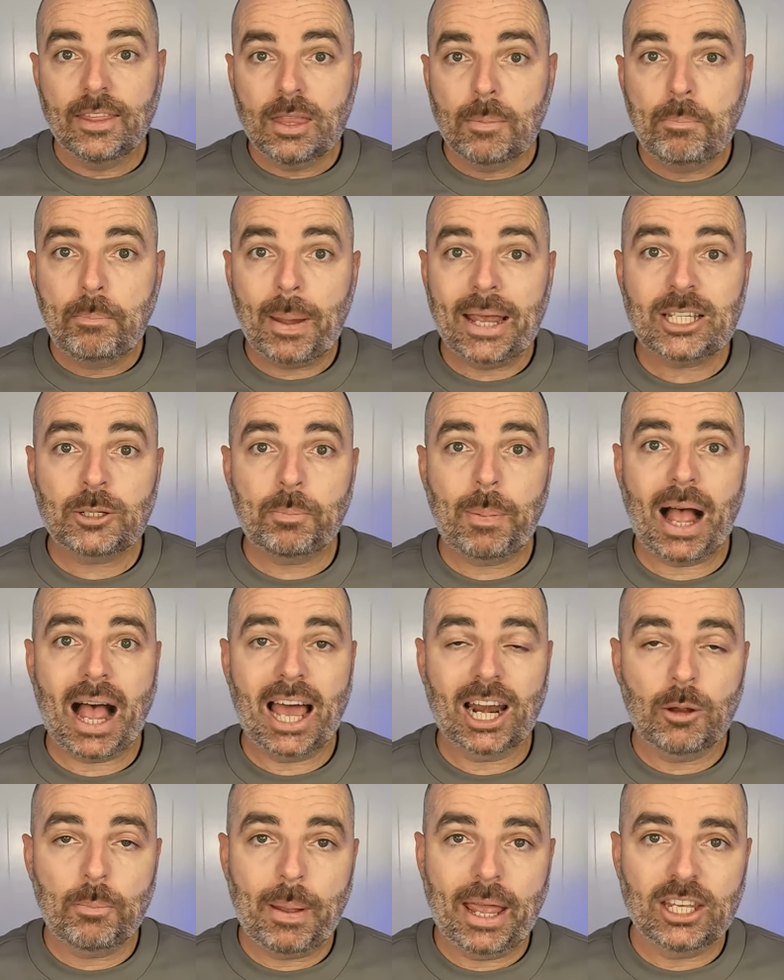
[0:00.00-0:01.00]
And the best
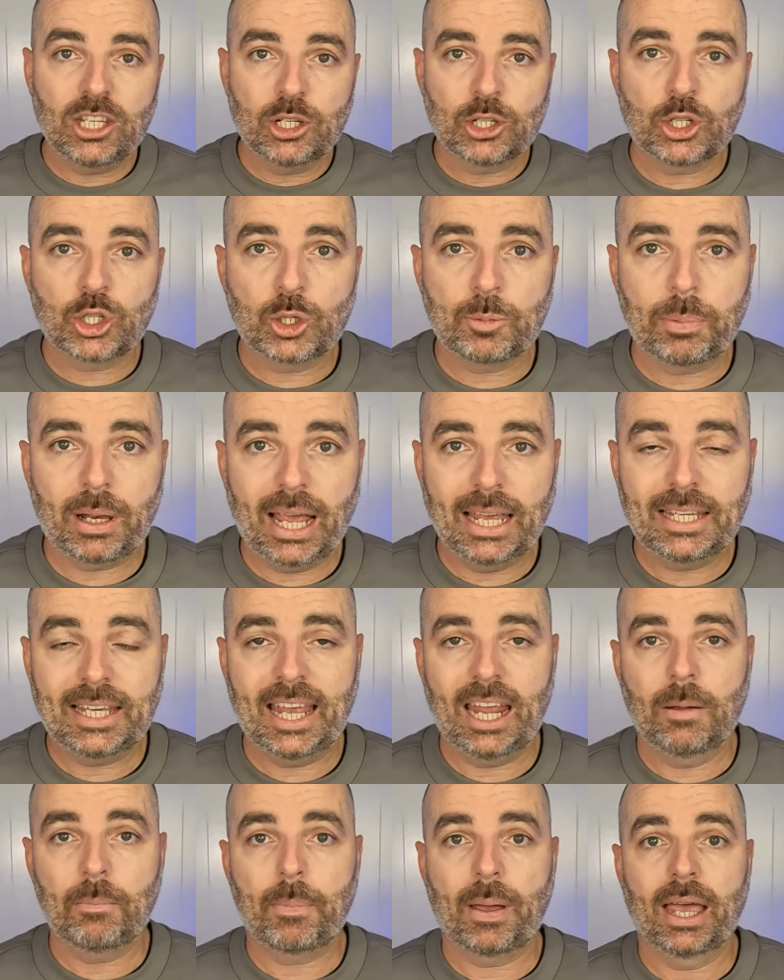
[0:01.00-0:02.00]
part about your display
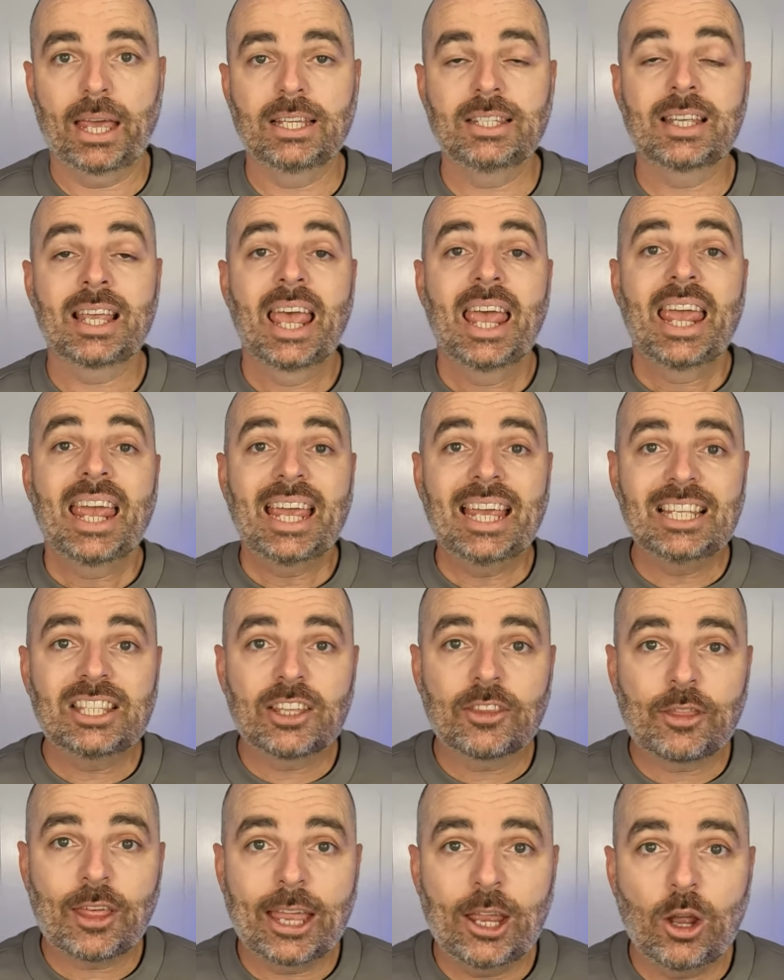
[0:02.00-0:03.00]
campaigns is that